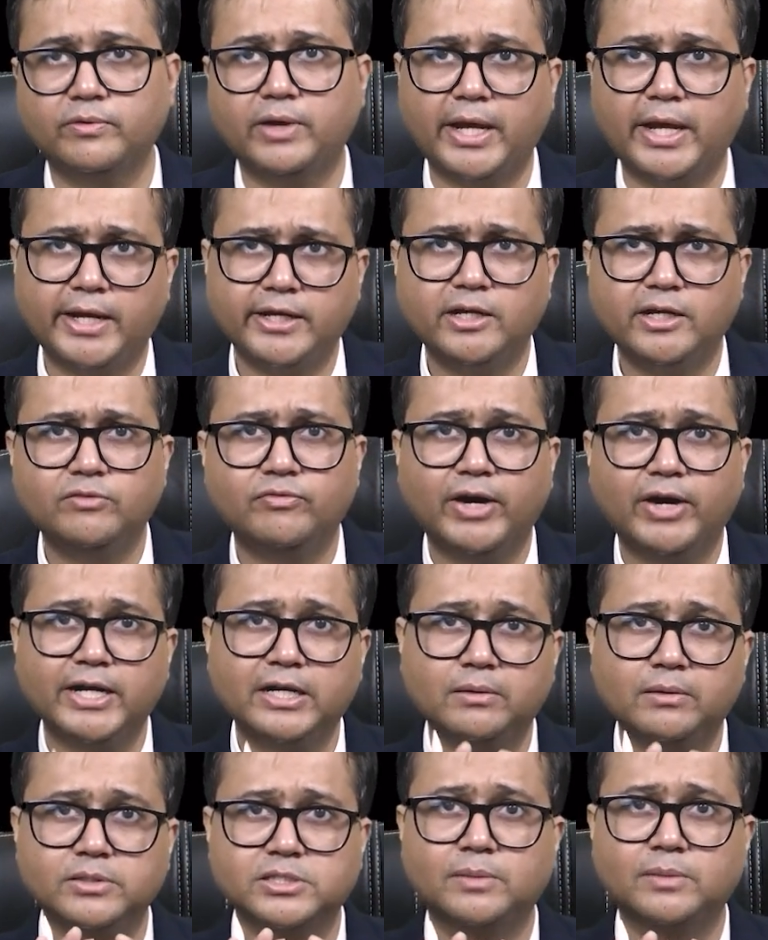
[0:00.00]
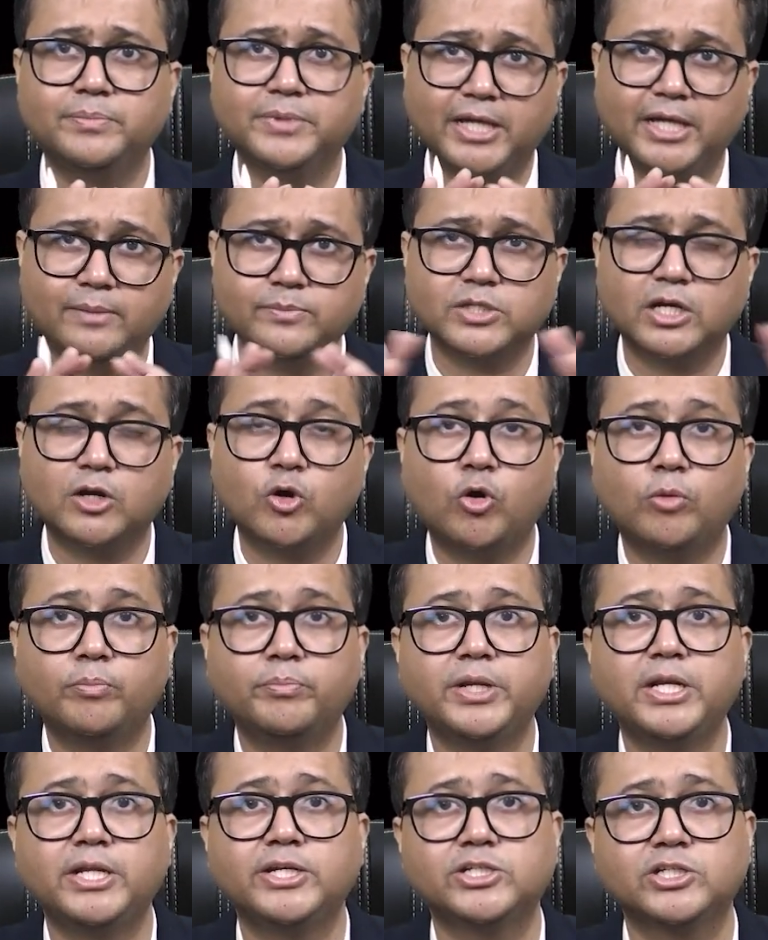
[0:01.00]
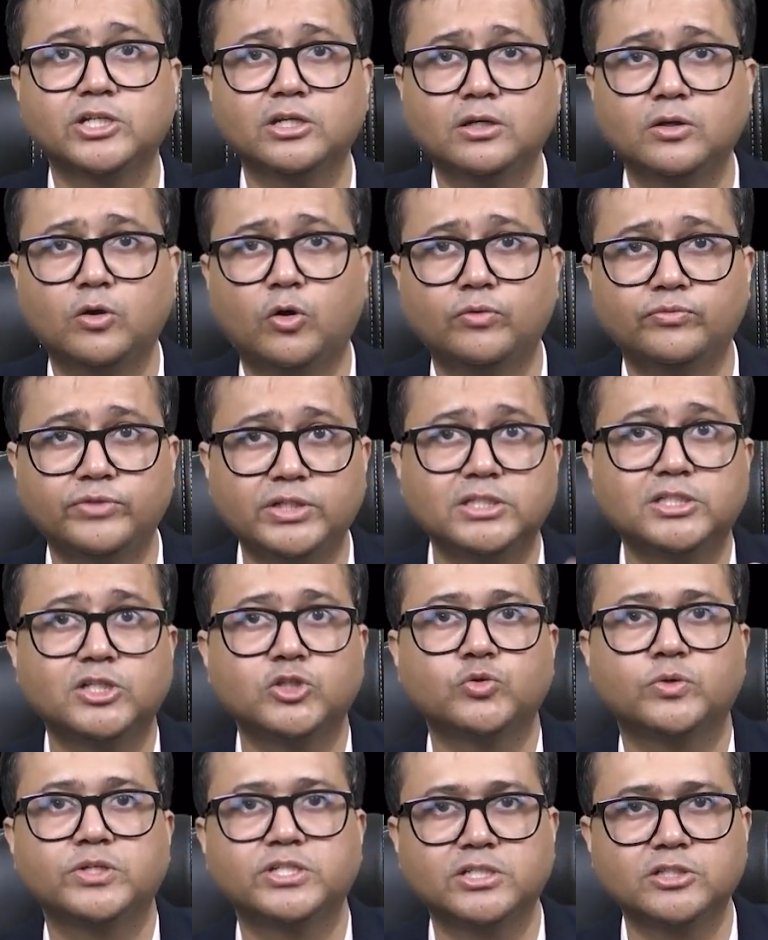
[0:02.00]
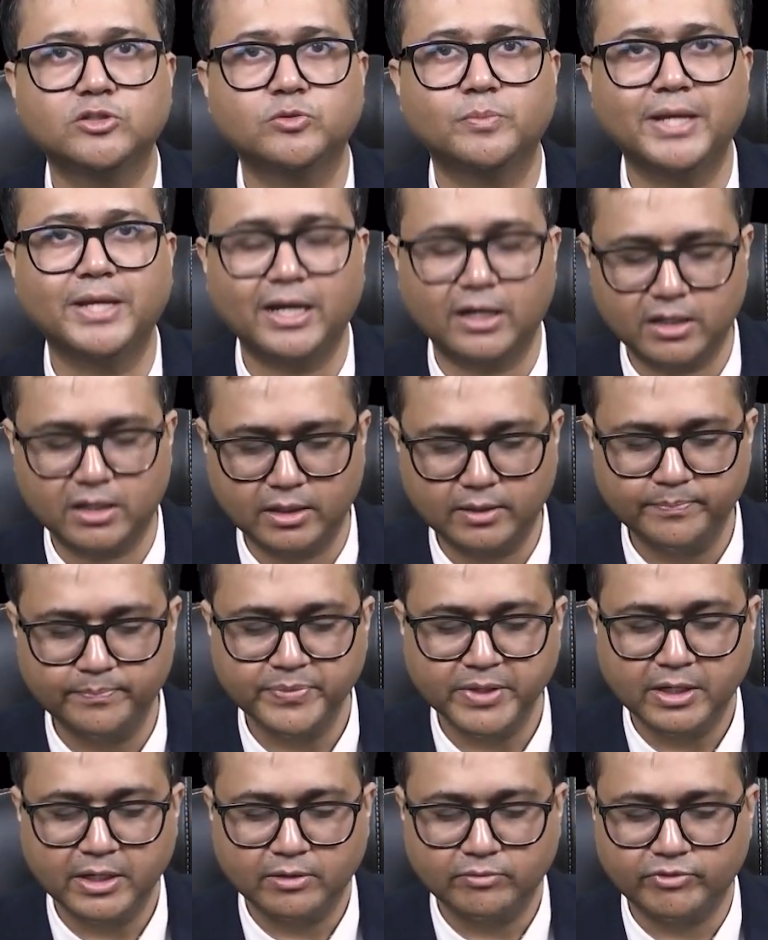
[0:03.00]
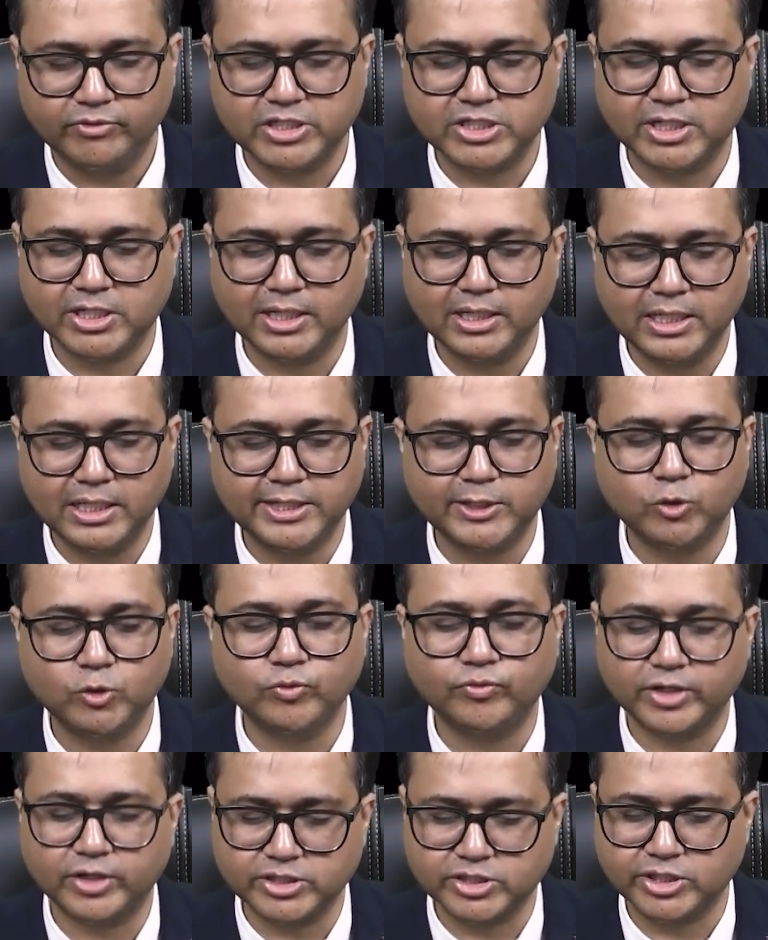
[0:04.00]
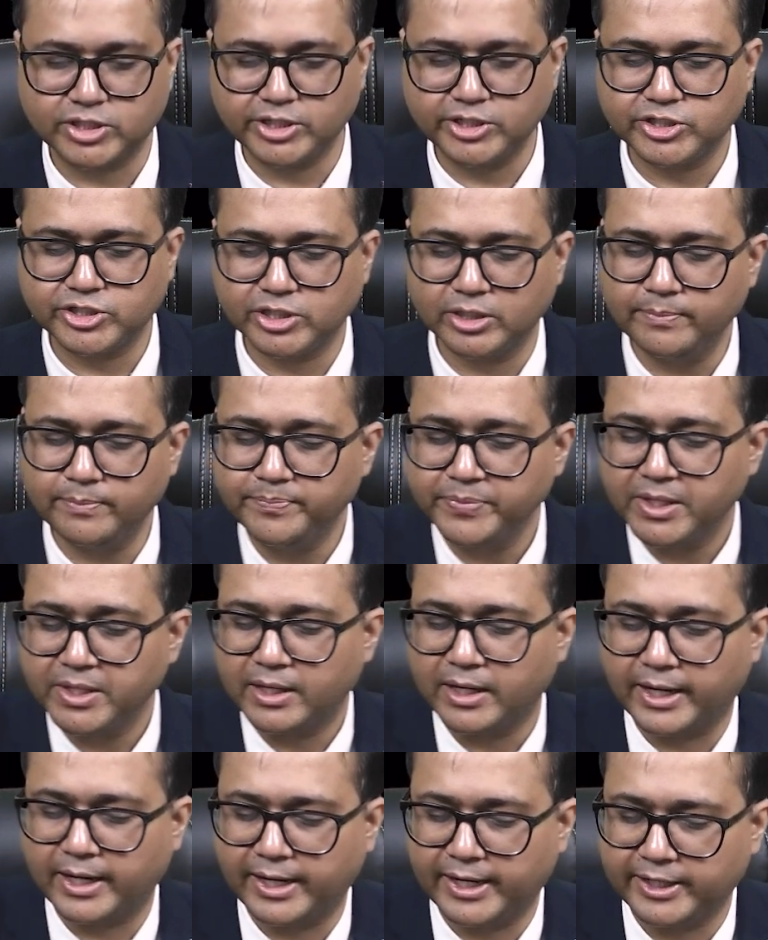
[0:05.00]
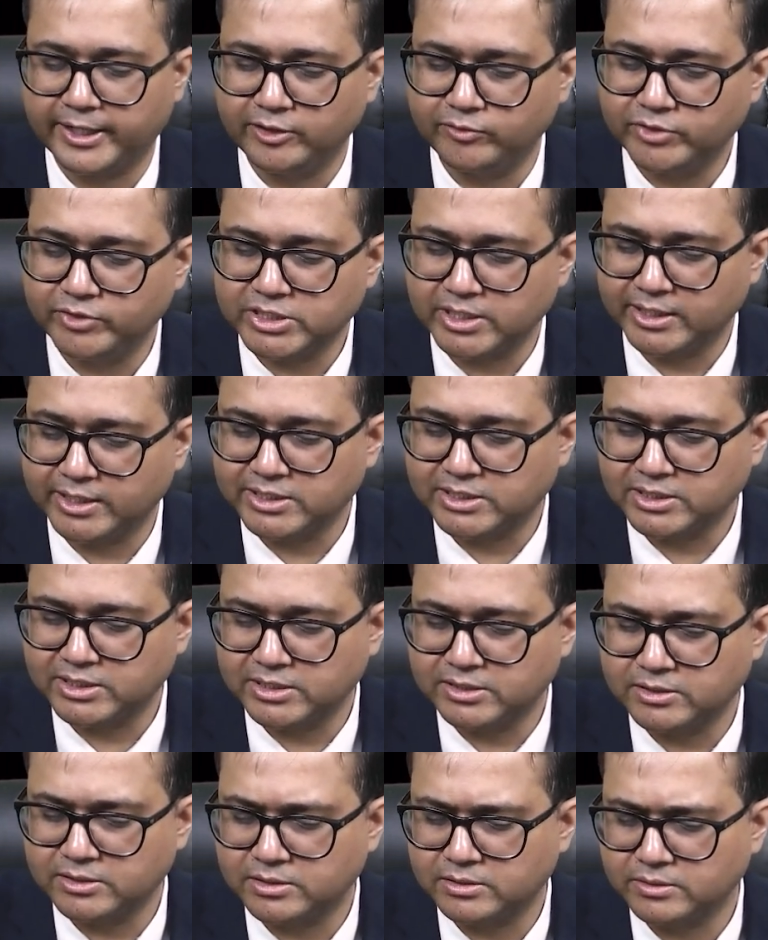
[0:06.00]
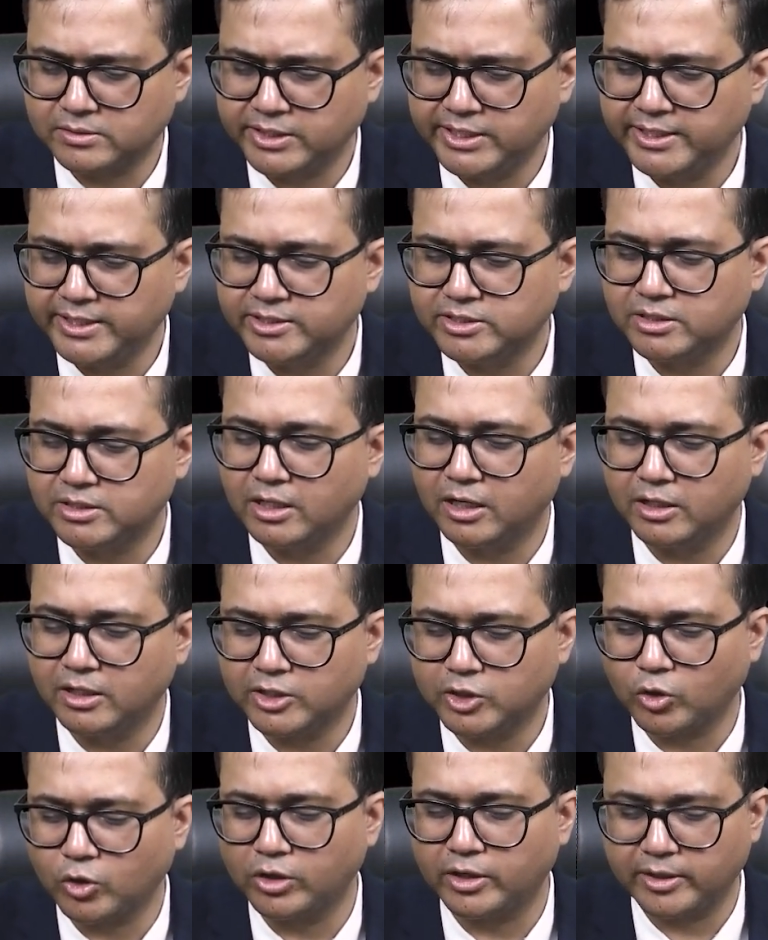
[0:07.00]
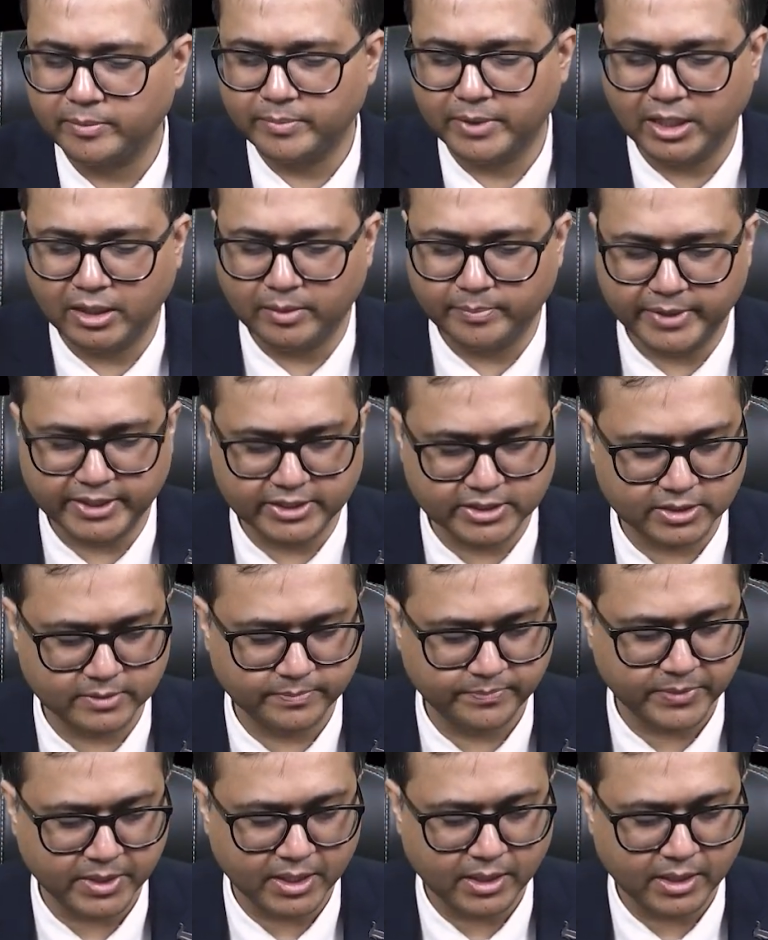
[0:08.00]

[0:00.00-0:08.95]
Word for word: and in fact sometimes a combination of these situations may occur which can lead to frustration and which exceeds the tolerable limits